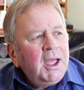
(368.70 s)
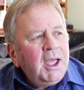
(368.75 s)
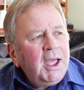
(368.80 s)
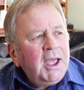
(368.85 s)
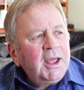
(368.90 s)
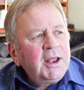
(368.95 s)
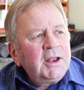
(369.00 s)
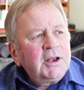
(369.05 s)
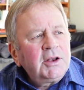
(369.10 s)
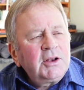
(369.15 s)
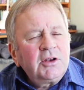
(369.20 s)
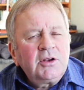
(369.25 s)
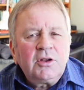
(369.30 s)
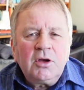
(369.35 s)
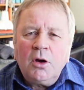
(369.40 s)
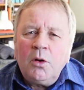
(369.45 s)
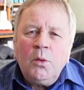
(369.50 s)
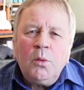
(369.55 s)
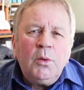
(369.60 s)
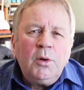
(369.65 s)
And
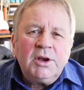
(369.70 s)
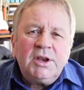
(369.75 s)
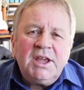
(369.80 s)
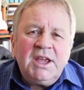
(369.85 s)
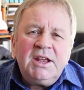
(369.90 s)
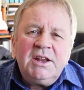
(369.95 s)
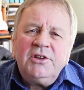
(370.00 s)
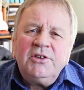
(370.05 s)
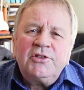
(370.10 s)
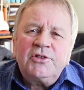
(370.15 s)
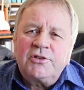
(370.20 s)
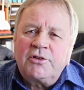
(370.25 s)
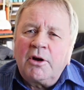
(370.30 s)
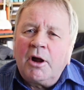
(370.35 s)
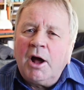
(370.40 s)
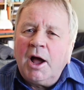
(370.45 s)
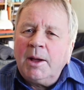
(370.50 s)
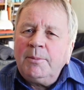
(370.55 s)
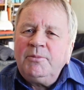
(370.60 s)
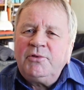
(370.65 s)
what he
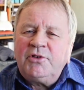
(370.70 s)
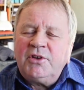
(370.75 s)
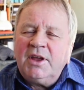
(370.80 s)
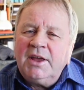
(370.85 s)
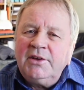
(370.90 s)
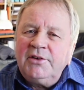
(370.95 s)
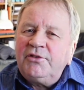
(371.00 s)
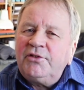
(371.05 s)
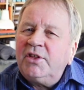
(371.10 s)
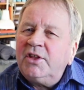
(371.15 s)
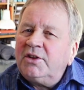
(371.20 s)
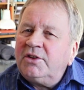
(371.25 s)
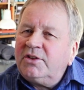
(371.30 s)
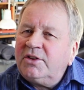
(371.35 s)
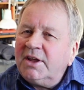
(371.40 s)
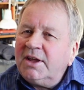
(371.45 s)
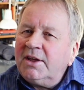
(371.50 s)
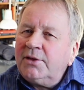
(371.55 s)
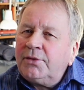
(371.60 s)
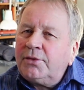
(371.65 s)
describes is that
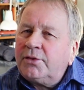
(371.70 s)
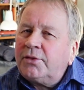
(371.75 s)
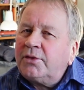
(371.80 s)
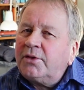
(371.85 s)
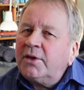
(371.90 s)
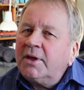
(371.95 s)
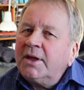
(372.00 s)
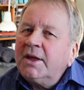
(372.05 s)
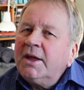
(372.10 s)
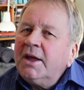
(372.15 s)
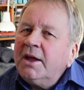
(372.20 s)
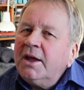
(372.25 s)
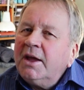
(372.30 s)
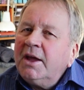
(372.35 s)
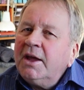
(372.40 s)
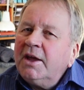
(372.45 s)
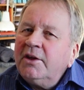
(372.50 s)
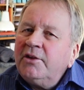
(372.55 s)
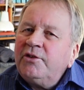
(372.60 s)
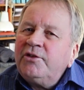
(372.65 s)
death
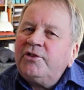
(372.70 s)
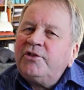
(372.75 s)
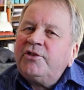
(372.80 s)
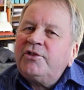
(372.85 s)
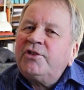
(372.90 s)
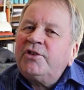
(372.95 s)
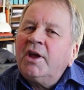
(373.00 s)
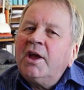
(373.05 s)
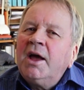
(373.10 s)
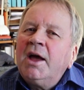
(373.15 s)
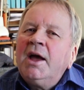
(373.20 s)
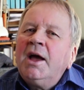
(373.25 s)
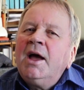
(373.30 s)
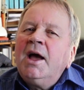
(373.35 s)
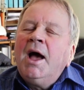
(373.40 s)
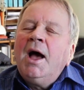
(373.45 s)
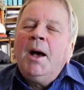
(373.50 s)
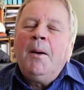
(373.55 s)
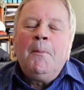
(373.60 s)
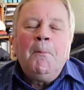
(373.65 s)
is
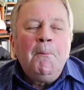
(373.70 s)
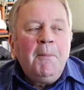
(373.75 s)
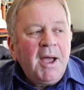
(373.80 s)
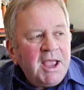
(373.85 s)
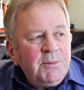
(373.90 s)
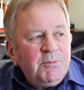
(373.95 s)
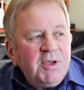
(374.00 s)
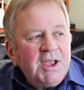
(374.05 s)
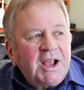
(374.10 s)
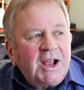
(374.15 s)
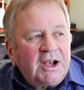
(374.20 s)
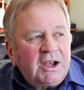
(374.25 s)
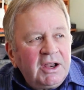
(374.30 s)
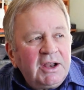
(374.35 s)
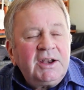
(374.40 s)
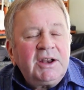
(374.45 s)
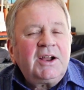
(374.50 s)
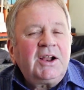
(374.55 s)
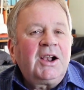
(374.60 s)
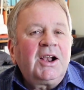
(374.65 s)
maybe
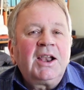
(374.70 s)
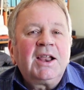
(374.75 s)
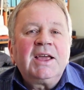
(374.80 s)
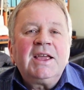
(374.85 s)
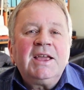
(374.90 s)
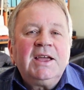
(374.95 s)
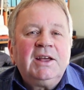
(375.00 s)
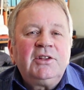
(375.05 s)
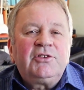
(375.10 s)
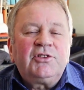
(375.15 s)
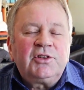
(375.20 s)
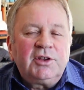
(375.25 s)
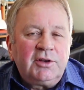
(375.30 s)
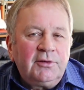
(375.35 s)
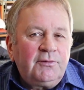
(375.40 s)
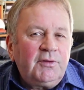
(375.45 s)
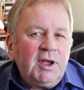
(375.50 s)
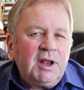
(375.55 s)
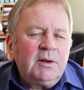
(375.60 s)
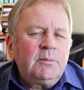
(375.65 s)
clinically it's an
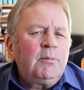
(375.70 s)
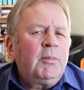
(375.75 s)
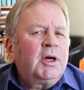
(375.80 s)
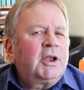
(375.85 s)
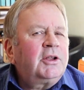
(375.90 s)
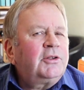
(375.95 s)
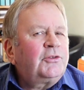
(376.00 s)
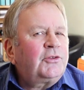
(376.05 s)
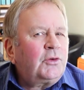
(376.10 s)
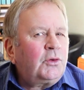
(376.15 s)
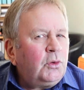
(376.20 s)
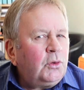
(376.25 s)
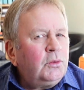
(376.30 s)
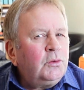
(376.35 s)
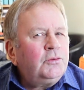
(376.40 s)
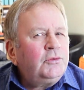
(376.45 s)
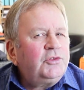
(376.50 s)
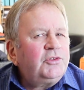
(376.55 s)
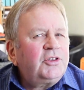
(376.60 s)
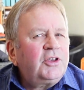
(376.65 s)
event, but it's
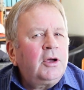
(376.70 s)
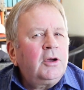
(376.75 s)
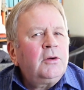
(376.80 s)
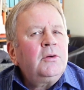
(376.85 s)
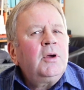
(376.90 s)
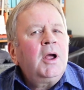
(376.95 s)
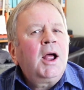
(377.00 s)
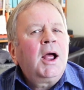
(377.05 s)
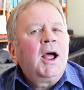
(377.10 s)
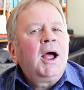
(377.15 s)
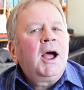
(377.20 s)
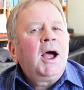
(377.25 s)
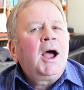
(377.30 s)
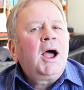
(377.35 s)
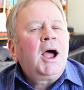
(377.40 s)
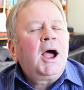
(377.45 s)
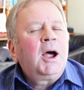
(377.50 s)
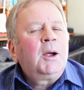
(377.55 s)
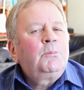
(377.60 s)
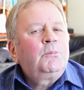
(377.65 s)
also
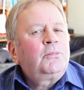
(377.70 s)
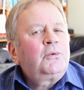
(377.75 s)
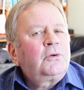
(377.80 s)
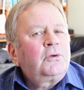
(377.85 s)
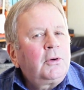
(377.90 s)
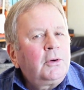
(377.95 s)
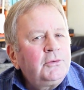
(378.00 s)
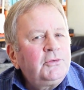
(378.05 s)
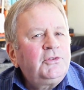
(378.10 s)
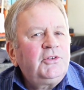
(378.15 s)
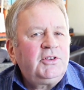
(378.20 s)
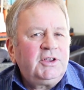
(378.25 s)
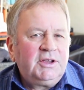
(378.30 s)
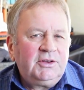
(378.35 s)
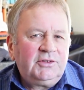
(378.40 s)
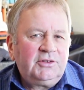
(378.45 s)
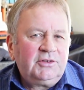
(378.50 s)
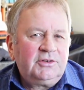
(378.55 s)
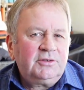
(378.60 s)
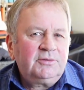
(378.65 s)
a
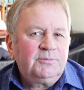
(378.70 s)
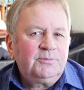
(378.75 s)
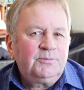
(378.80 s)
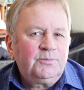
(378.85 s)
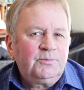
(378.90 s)
process.